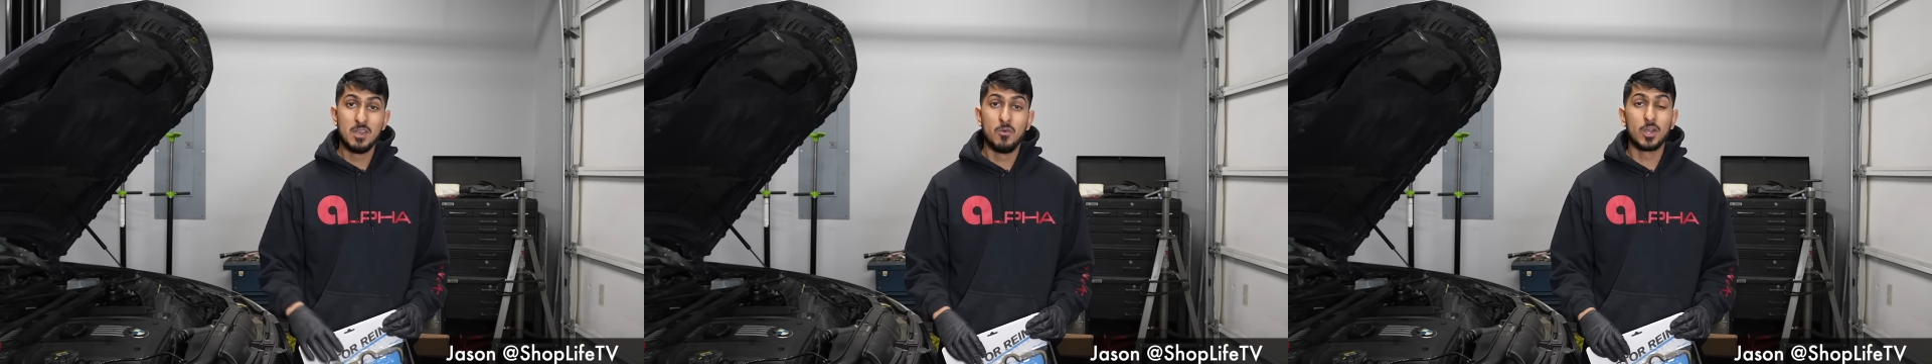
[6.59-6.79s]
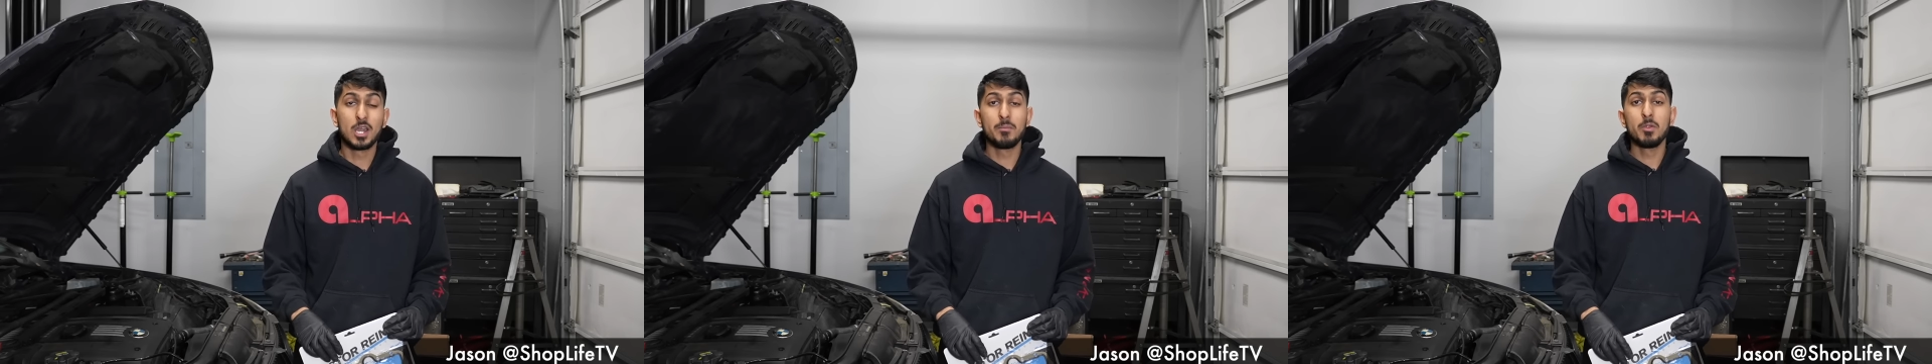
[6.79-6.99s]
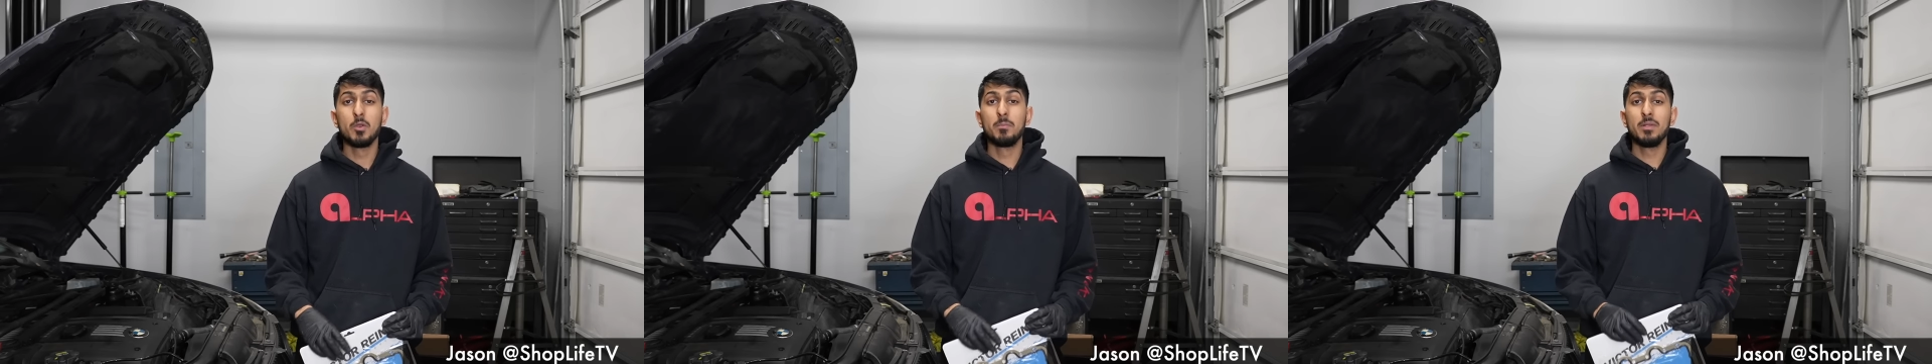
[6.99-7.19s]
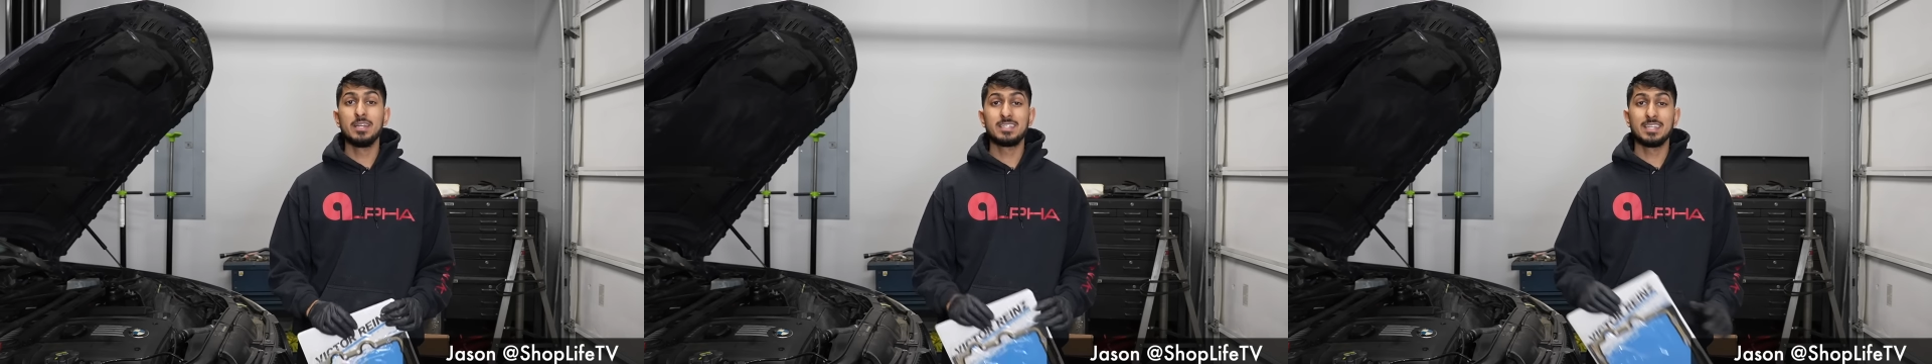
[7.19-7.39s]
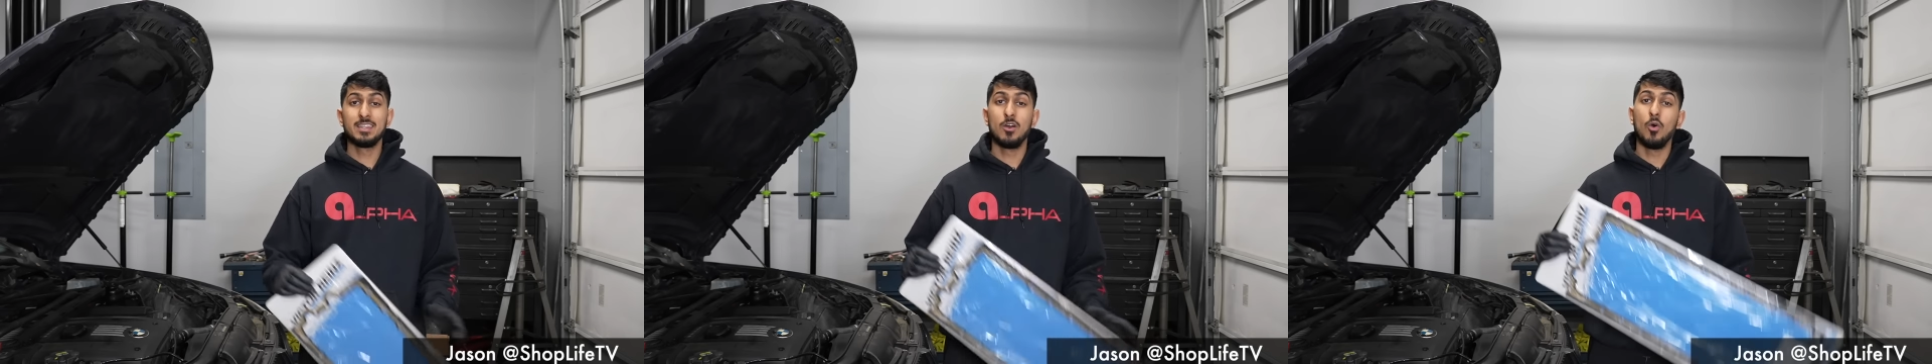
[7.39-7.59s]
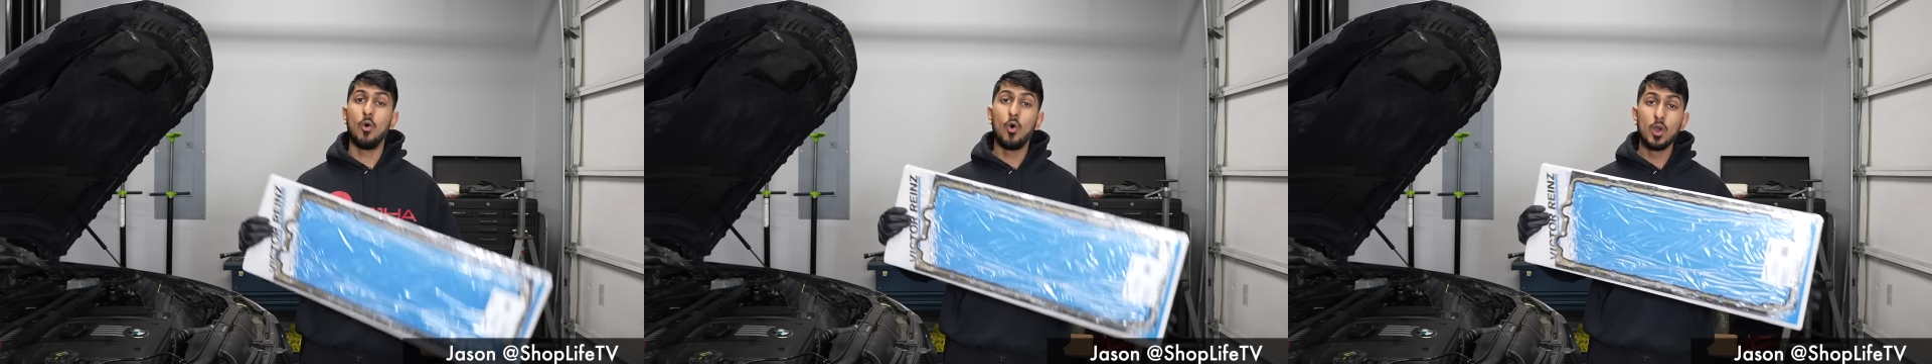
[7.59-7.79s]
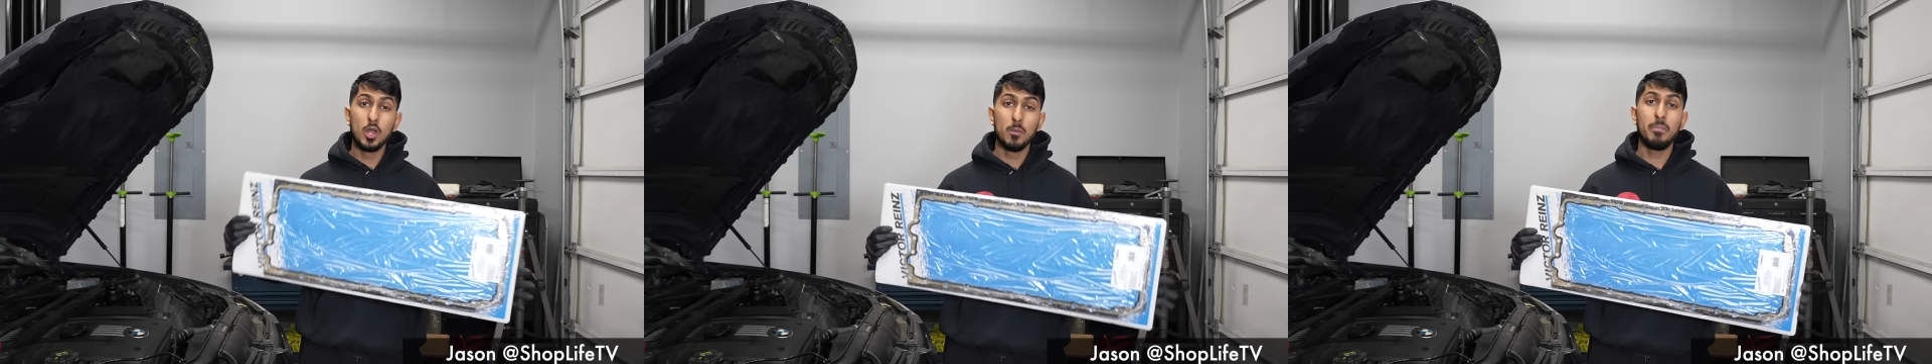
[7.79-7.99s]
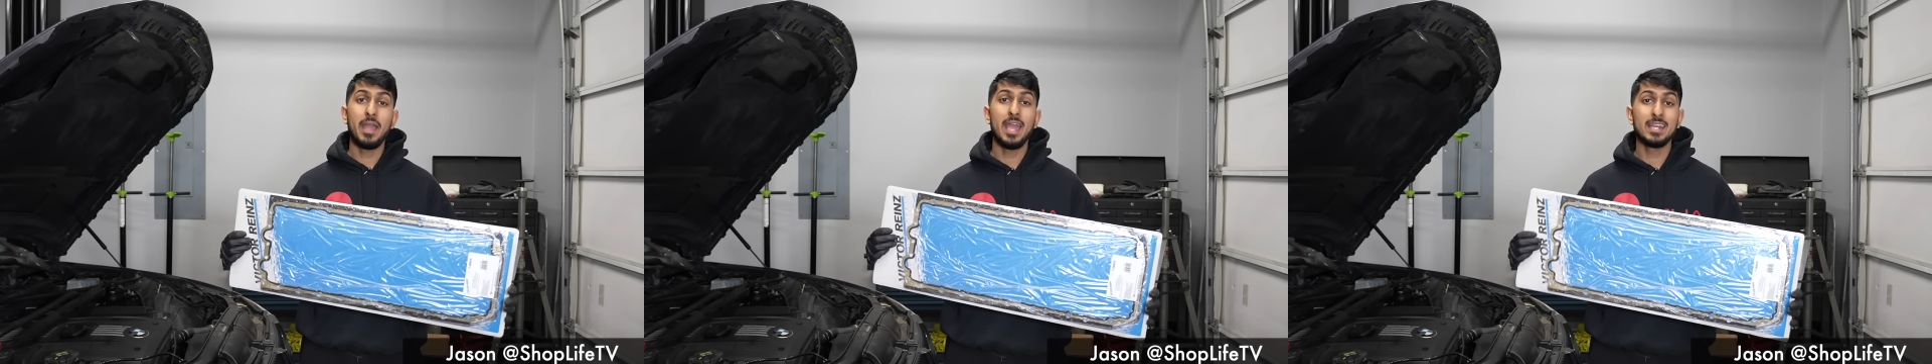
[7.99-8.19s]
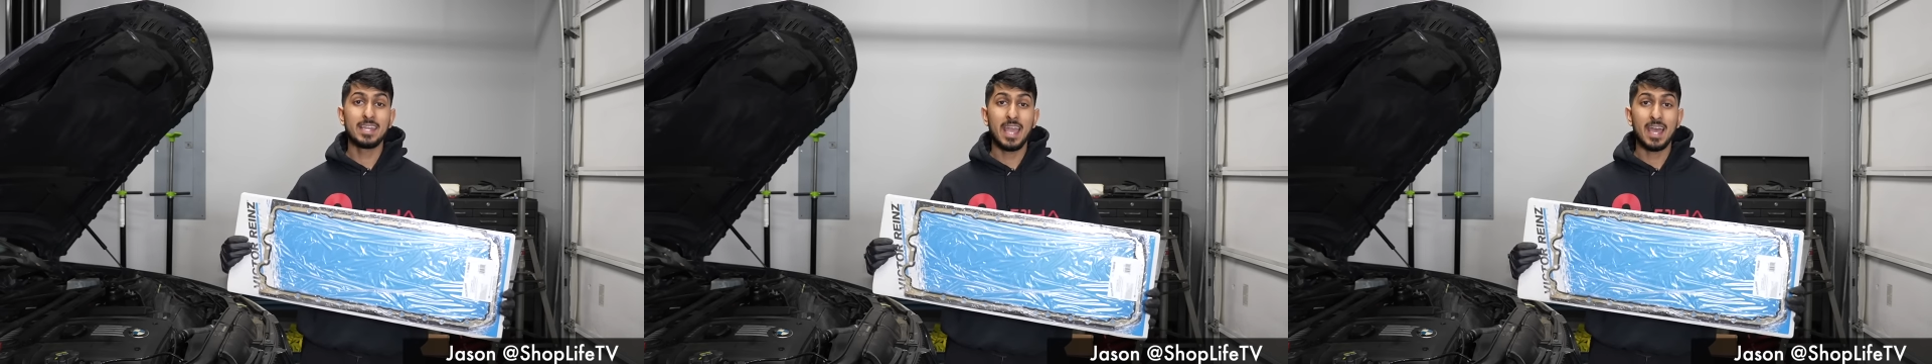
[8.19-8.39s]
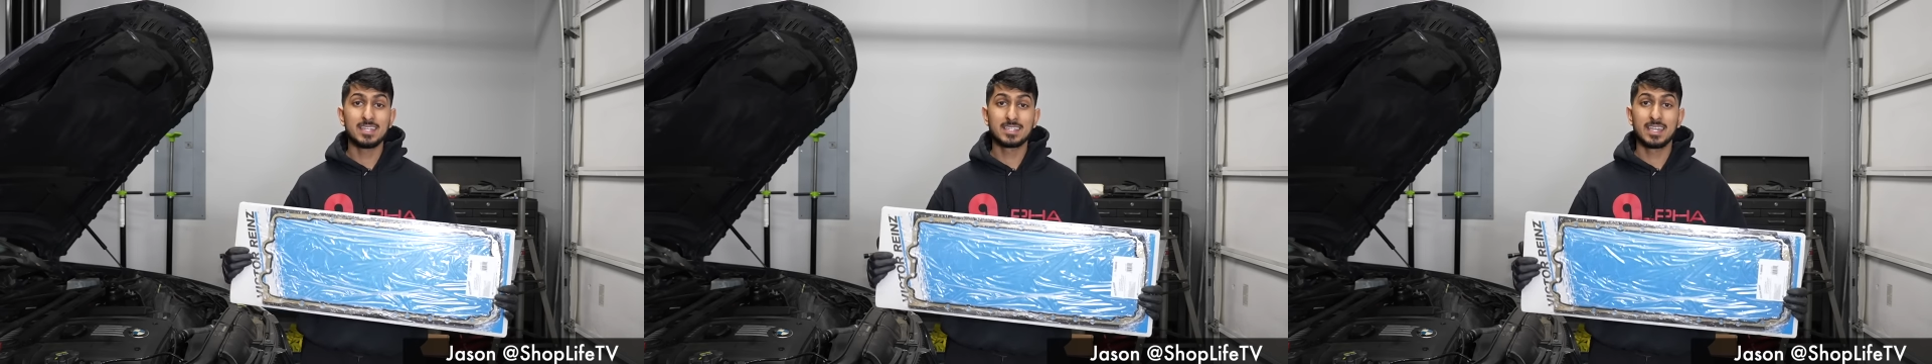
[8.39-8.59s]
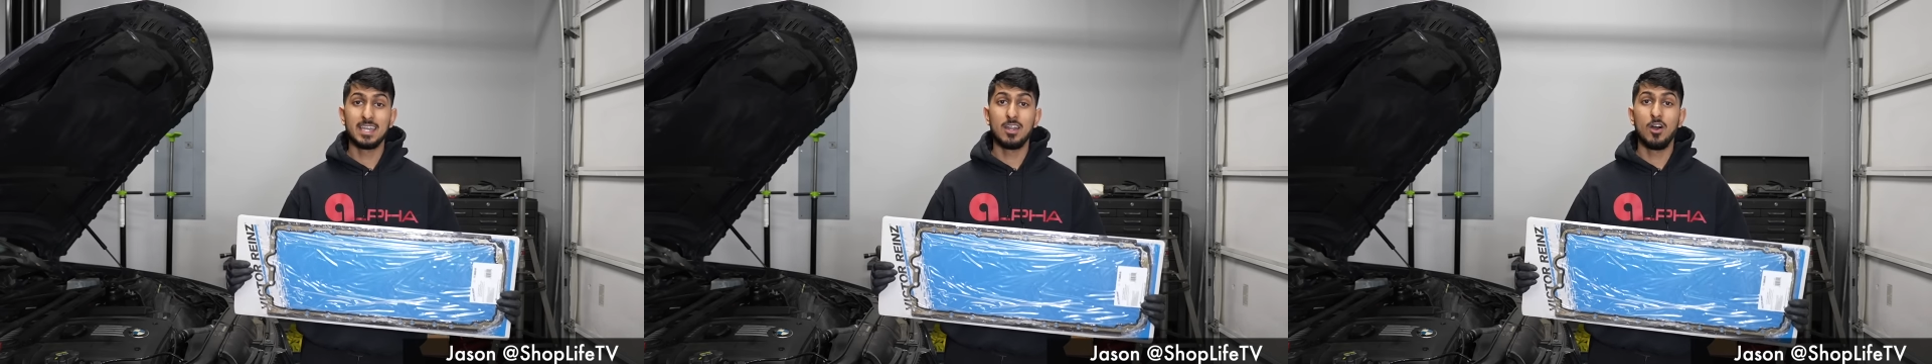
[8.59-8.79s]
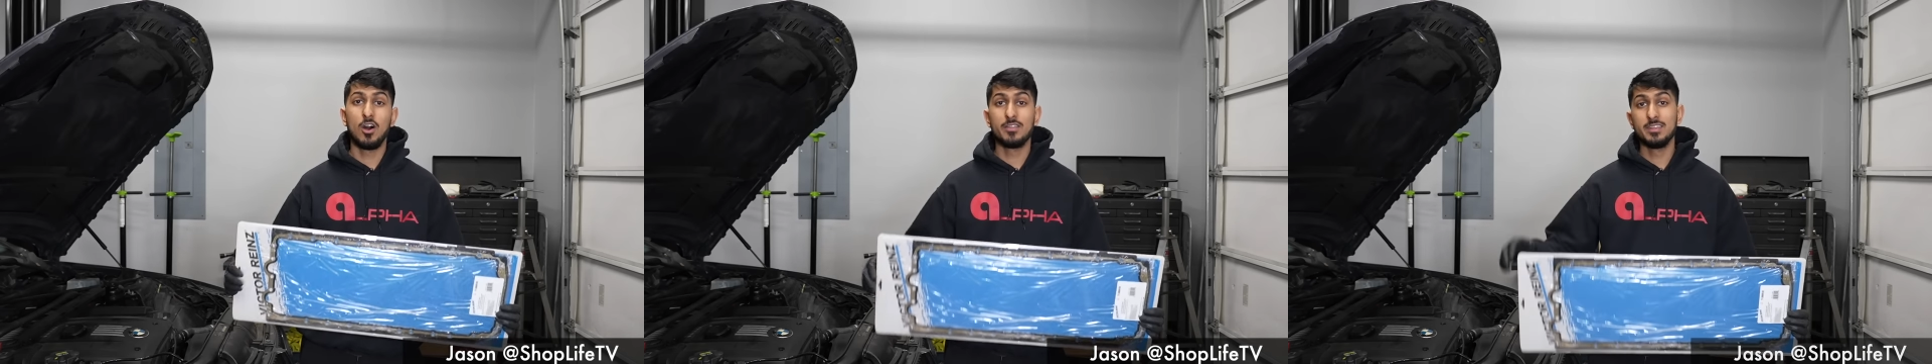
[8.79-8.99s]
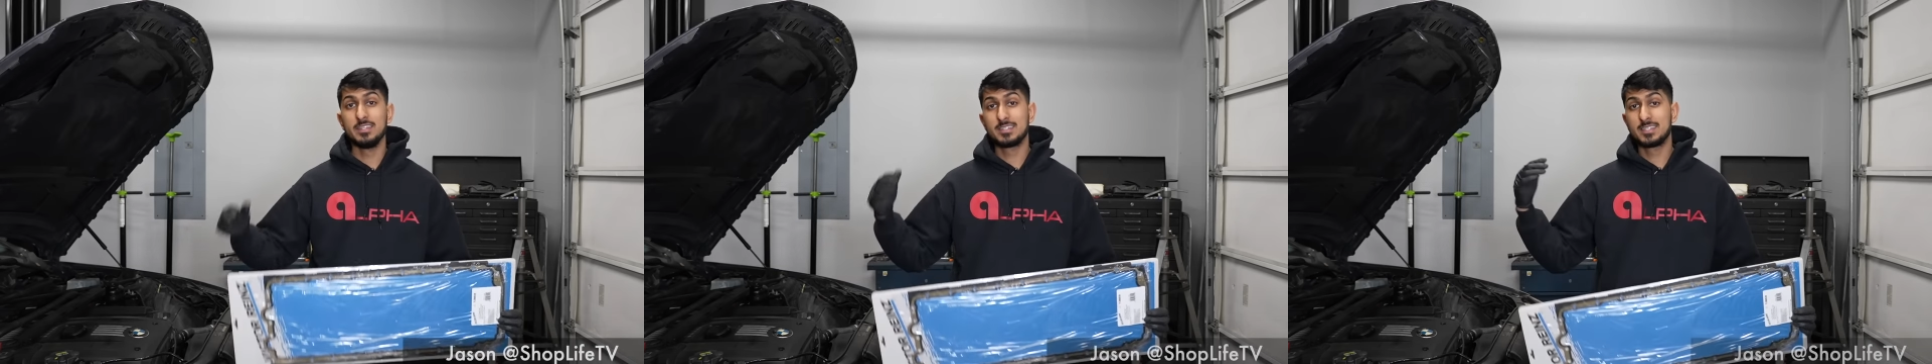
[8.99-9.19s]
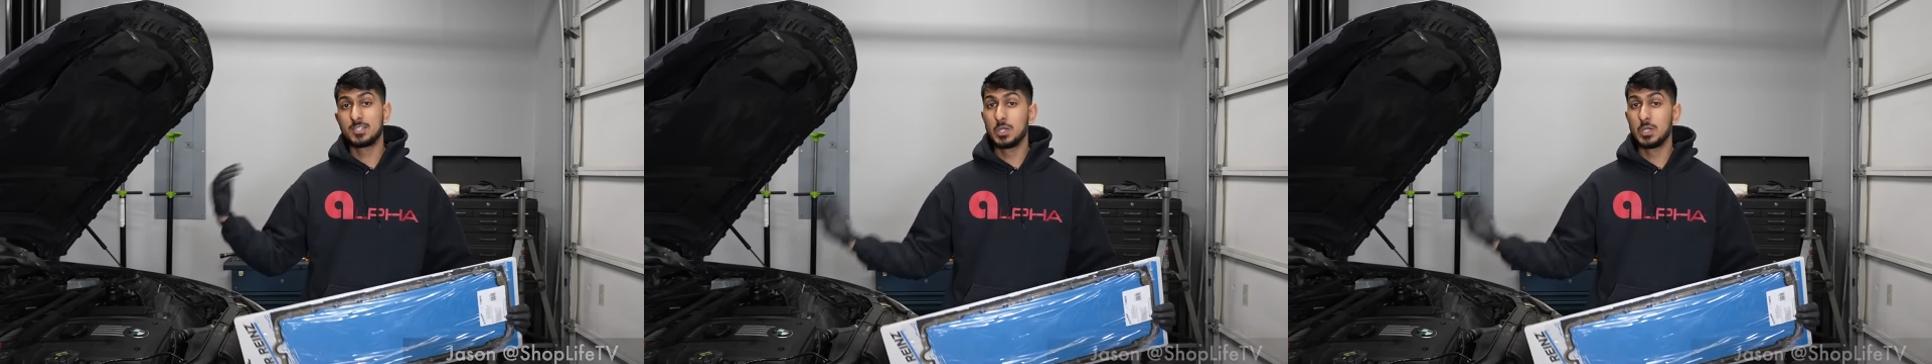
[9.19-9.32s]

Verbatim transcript: We're gonna be replacing the oil pan gasket on this